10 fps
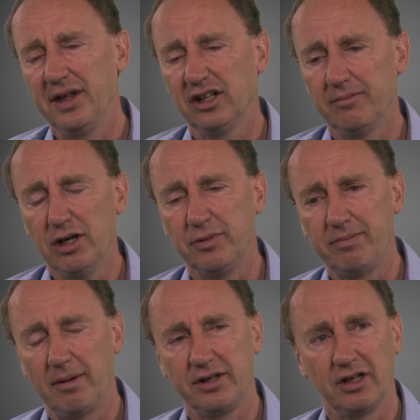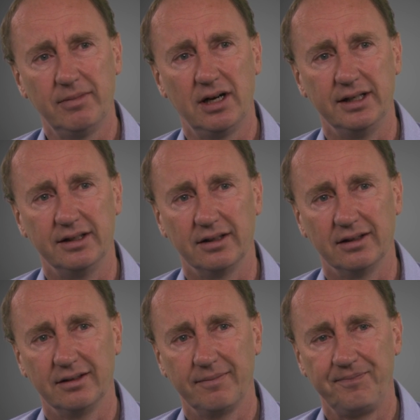think at the moment the public don't mind.
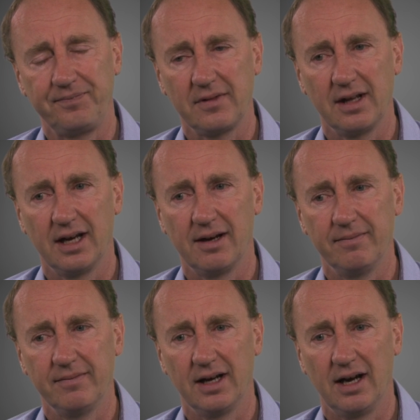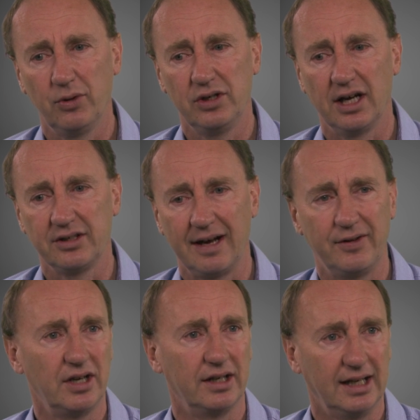I wouldn't like to have
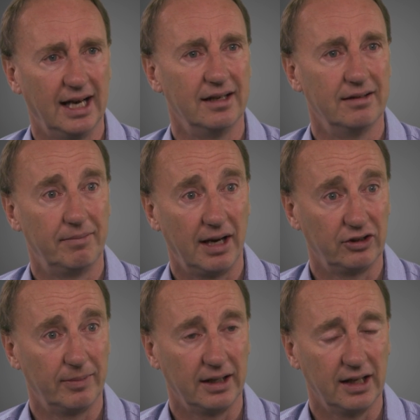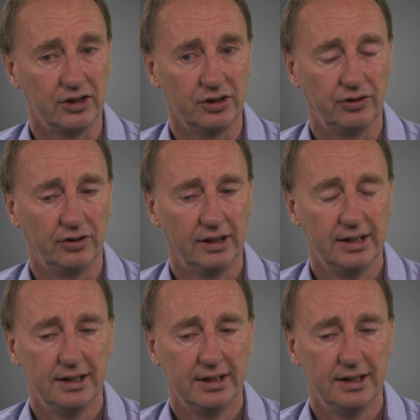it done again, back-to-back Ashes,